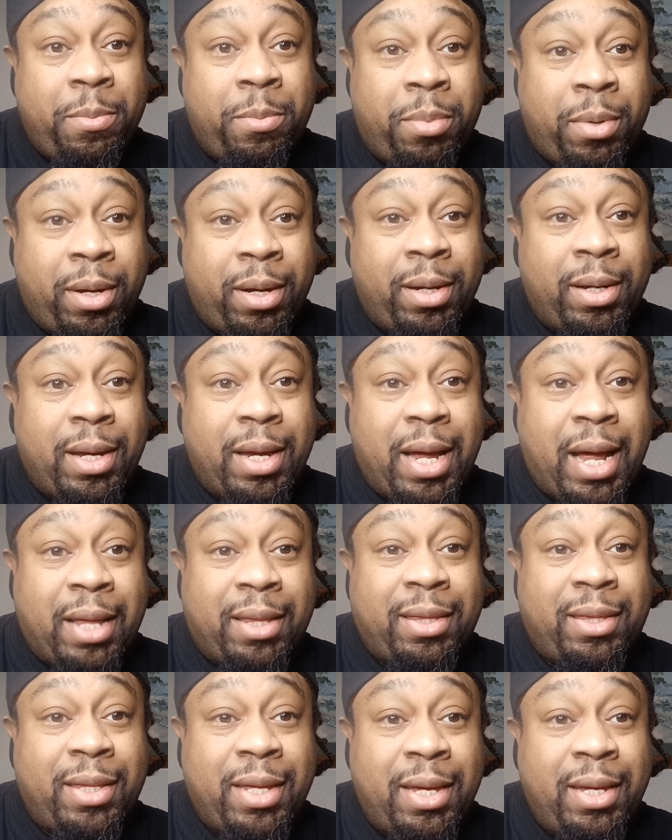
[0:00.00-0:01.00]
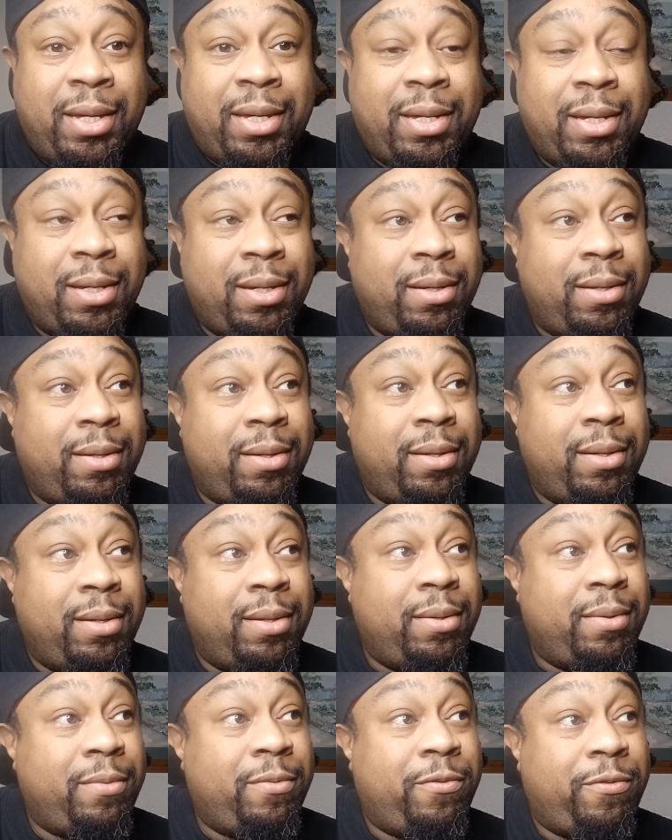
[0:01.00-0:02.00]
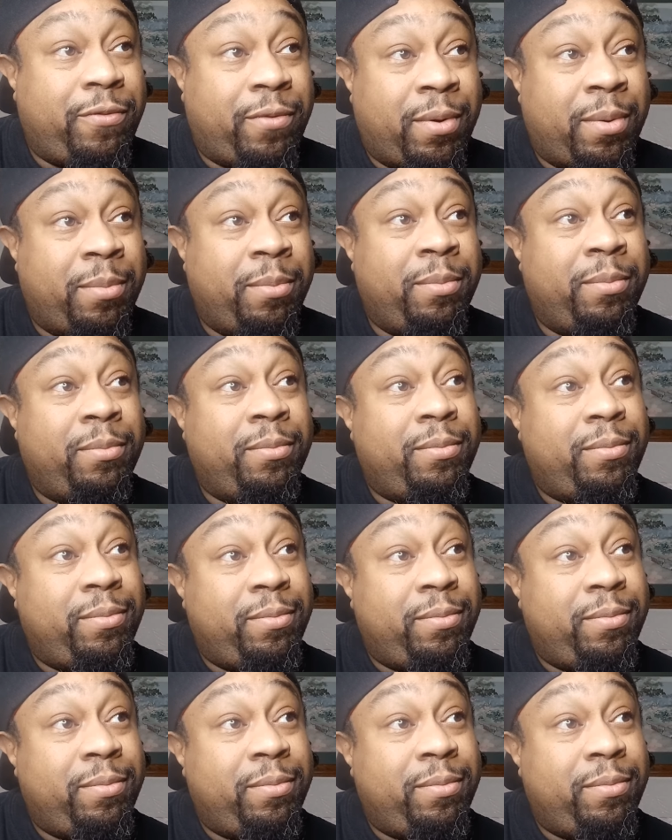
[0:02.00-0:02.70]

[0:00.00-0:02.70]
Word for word: But I think from